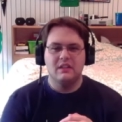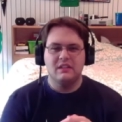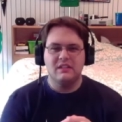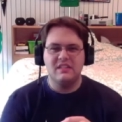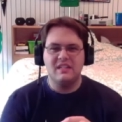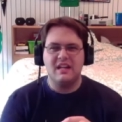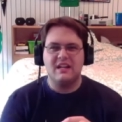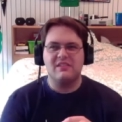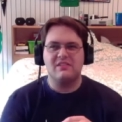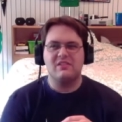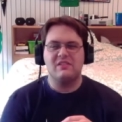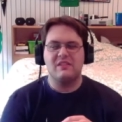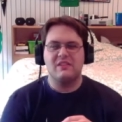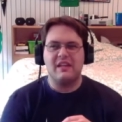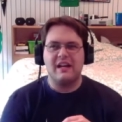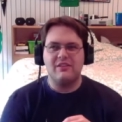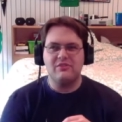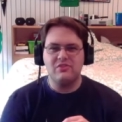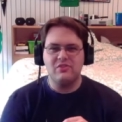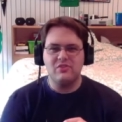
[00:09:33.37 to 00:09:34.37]
Yeah,
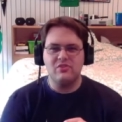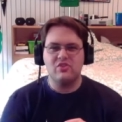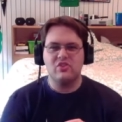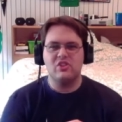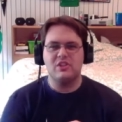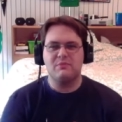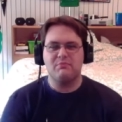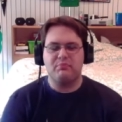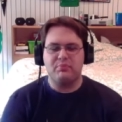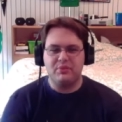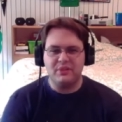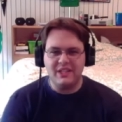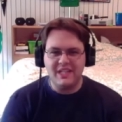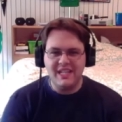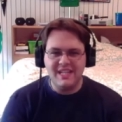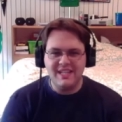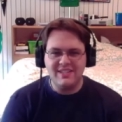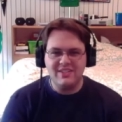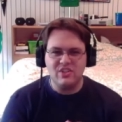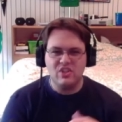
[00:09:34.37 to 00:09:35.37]
Thouzer, just
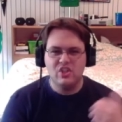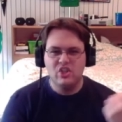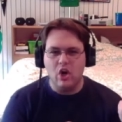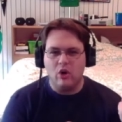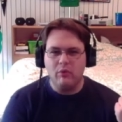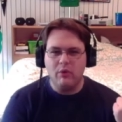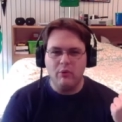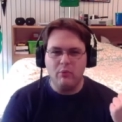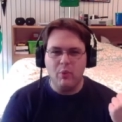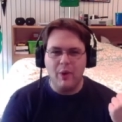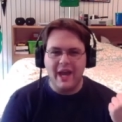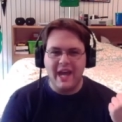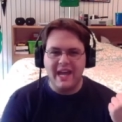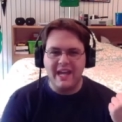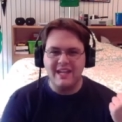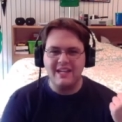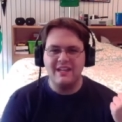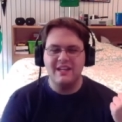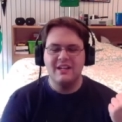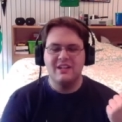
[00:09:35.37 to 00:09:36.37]
please go
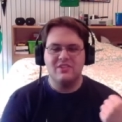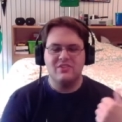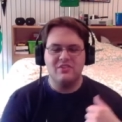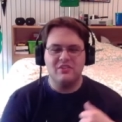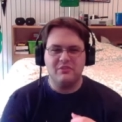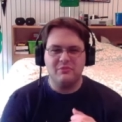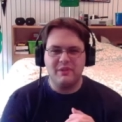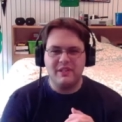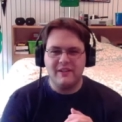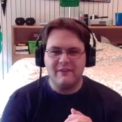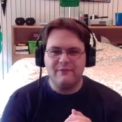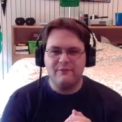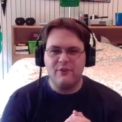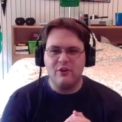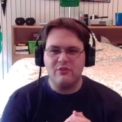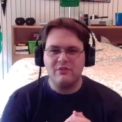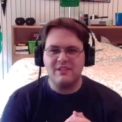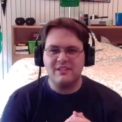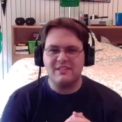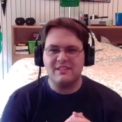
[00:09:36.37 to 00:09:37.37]
away so that we can
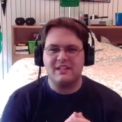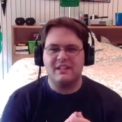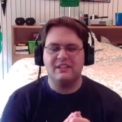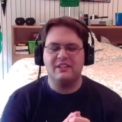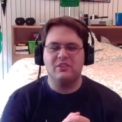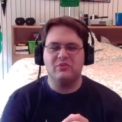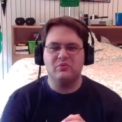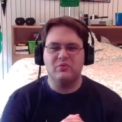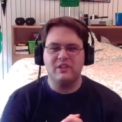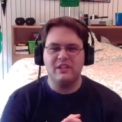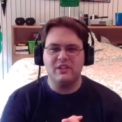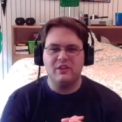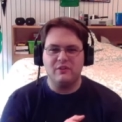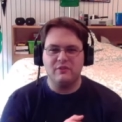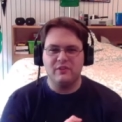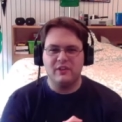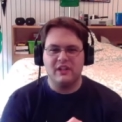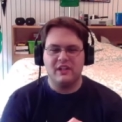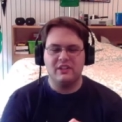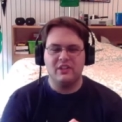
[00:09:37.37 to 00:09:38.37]
focus on the
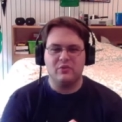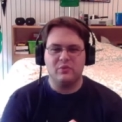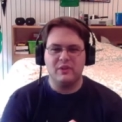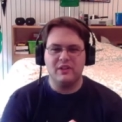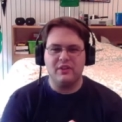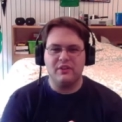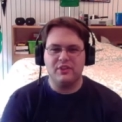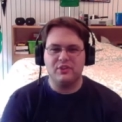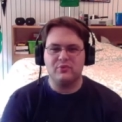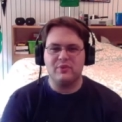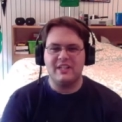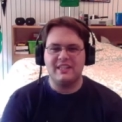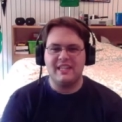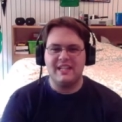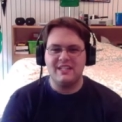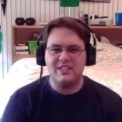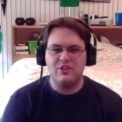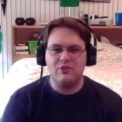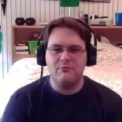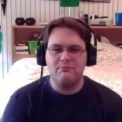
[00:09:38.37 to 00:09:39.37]
real threat
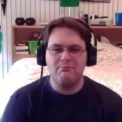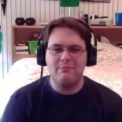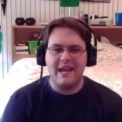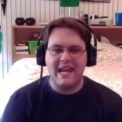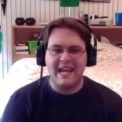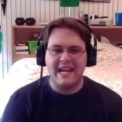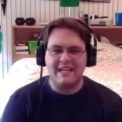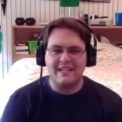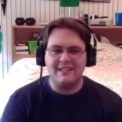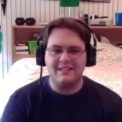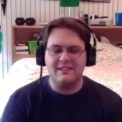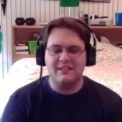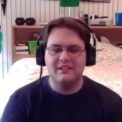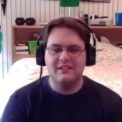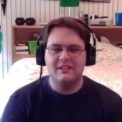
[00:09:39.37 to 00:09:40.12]
that you made.